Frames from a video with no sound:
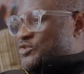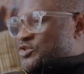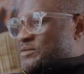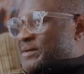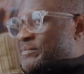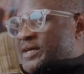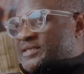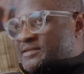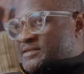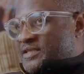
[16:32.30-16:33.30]
was doing my
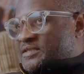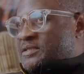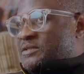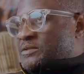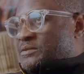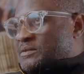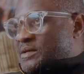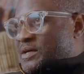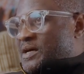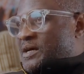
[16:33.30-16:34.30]
masters are still
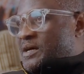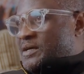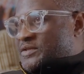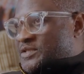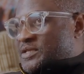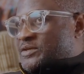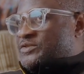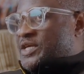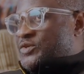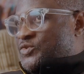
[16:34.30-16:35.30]
the
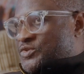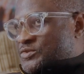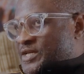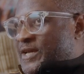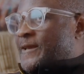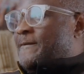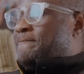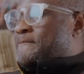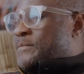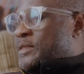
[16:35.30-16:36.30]
skills I use today,
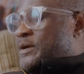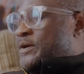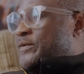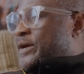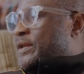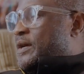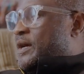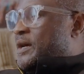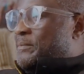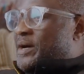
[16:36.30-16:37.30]
right?
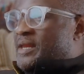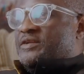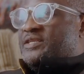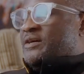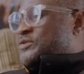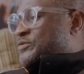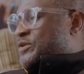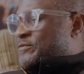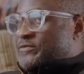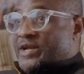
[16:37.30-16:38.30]
I learned how to
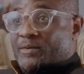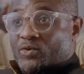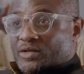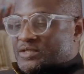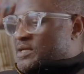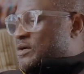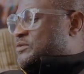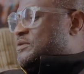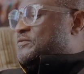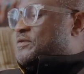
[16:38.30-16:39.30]
create frameworks, how
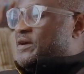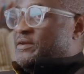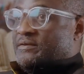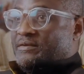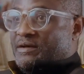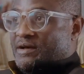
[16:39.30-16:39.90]
to define